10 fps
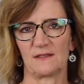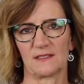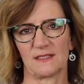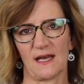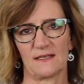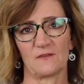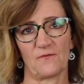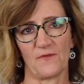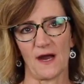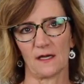decide to
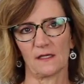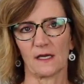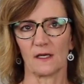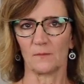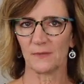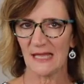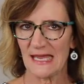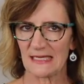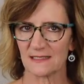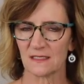file a
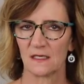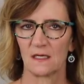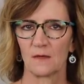complaint,